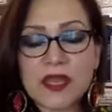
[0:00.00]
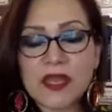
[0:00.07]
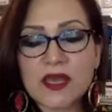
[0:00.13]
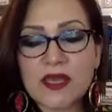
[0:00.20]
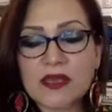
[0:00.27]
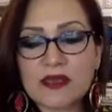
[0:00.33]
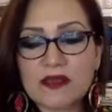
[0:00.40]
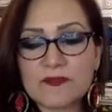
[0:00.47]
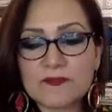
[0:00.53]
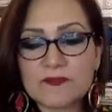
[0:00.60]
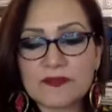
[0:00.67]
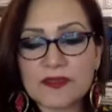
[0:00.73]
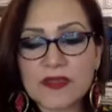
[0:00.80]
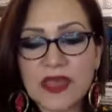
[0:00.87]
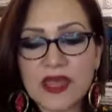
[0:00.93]

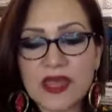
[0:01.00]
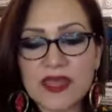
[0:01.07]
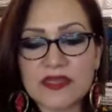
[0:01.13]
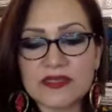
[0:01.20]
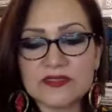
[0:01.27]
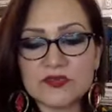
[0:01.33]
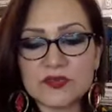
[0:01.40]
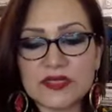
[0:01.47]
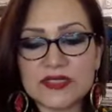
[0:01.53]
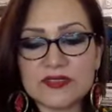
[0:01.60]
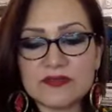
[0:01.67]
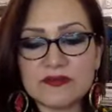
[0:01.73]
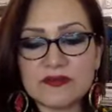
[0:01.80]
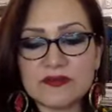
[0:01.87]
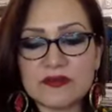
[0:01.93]
and we
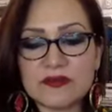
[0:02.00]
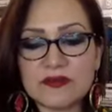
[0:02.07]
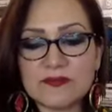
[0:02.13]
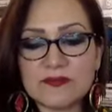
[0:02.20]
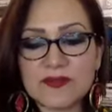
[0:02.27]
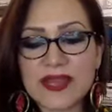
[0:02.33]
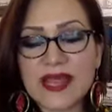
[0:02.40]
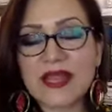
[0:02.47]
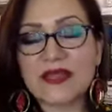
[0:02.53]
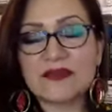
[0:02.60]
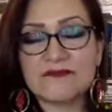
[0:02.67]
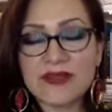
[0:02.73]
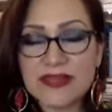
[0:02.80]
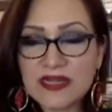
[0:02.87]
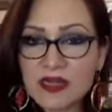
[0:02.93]
planned
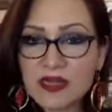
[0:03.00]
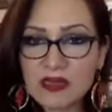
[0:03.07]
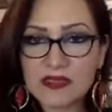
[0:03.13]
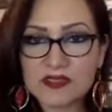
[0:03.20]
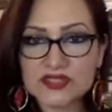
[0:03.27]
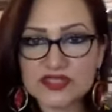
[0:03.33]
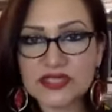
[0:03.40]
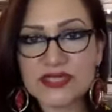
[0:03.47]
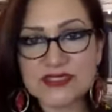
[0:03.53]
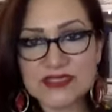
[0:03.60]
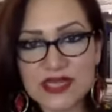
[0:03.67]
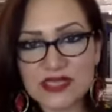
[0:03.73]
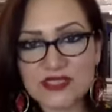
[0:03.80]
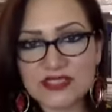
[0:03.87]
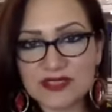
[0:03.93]
a very large
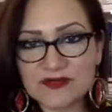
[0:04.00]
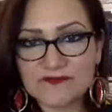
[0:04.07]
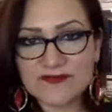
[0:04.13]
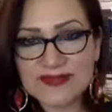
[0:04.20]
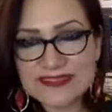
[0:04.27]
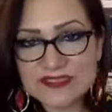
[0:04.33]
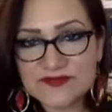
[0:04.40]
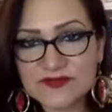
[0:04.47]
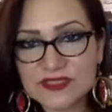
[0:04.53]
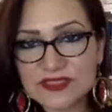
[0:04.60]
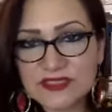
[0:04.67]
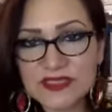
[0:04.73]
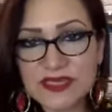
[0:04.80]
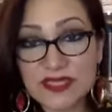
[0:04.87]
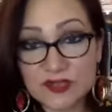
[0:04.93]
international
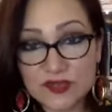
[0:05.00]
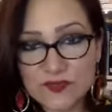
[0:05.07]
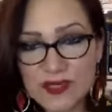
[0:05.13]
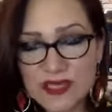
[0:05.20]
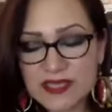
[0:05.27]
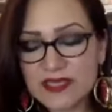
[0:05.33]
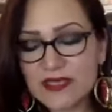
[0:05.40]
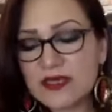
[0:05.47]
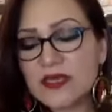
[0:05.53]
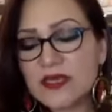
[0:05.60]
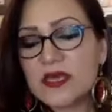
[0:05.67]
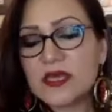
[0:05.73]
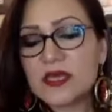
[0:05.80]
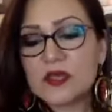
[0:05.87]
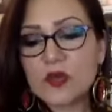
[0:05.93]
festival in Dubai
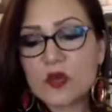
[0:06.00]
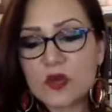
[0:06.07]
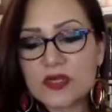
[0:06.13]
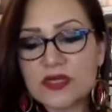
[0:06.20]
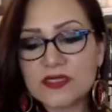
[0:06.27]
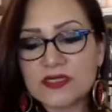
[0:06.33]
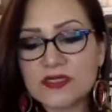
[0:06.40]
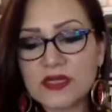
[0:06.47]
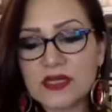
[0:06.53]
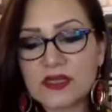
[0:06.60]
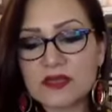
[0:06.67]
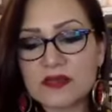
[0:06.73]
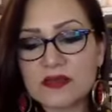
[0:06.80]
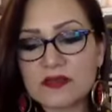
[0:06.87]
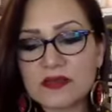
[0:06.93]
called
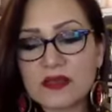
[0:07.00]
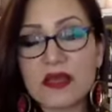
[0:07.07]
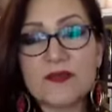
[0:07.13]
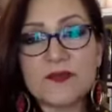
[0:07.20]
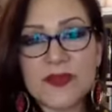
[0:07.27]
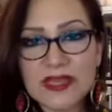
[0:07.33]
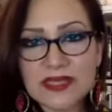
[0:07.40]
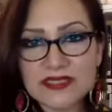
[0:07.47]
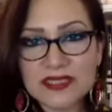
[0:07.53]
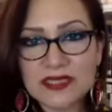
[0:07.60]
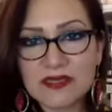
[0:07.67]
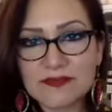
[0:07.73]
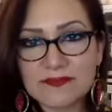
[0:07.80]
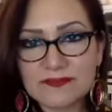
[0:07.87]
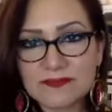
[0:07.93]
Carpe
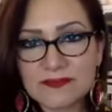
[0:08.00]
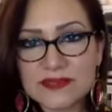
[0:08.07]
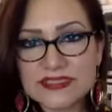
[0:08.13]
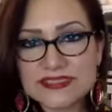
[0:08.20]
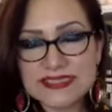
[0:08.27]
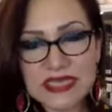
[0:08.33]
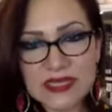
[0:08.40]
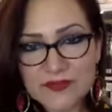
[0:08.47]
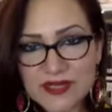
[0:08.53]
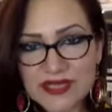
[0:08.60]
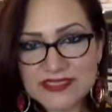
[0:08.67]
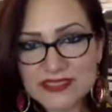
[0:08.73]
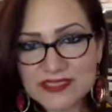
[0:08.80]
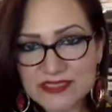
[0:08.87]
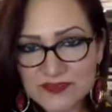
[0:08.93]
Diem,
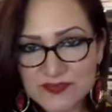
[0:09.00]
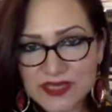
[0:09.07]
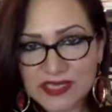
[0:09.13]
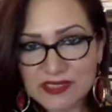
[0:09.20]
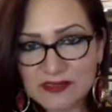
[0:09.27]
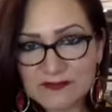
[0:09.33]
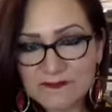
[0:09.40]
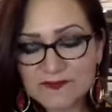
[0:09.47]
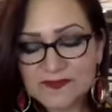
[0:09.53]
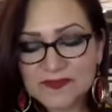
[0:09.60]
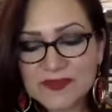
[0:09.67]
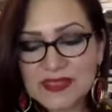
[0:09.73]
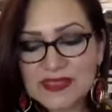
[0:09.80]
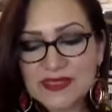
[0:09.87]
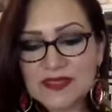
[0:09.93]
celebrating Sabeen,
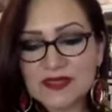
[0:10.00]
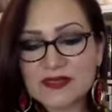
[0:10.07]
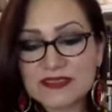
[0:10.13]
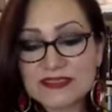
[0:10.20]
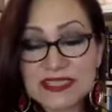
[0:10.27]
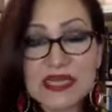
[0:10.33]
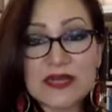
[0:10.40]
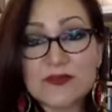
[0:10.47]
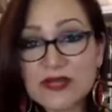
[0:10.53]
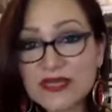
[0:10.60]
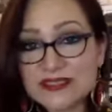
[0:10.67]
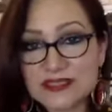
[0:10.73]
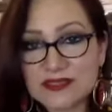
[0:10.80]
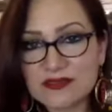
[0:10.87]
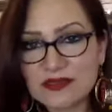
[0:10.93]

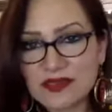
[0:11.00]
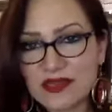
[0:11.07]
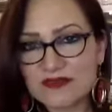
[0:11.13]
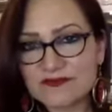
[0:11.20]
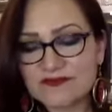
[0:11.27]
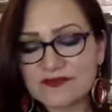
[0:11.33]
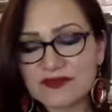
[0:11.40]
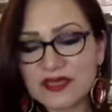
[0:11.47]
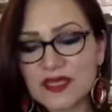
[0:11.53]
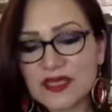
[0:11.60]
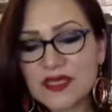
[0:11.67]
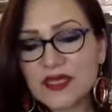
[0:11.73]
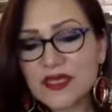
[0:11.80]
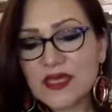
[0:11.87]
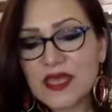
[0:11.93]
celebrating her life.
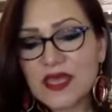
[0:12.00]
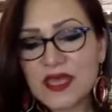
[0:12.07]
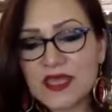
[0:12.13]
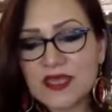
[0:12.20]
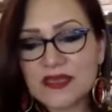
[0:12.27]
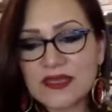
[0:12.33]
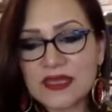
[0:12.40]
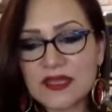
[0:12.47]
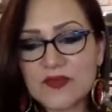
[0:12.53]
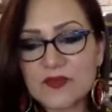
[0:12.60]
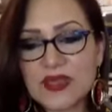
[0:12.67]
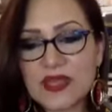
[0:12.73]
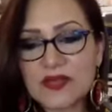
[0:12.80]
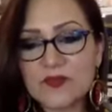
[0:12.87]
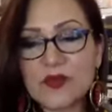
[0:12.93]
And
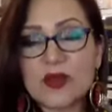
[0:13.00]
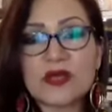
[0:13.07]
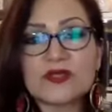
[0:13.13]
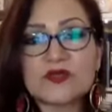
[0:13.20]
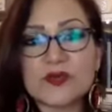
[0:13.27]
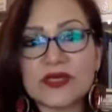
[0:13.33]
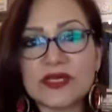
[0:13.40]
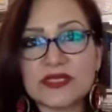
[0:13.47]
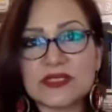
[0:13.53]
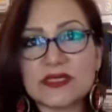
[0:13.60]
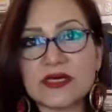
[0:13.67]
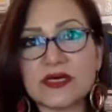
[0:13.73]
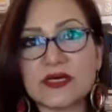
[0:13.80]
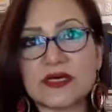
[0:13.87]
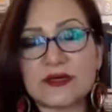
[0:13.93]
we had worked with
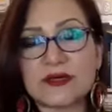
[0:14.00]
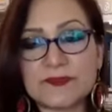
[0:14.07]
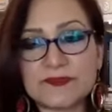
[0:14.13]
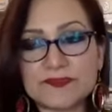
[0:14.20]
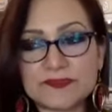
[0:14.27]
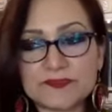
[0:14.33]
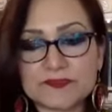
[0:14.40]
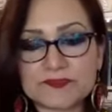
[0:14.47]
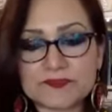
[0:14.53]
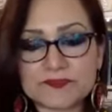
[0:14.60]
an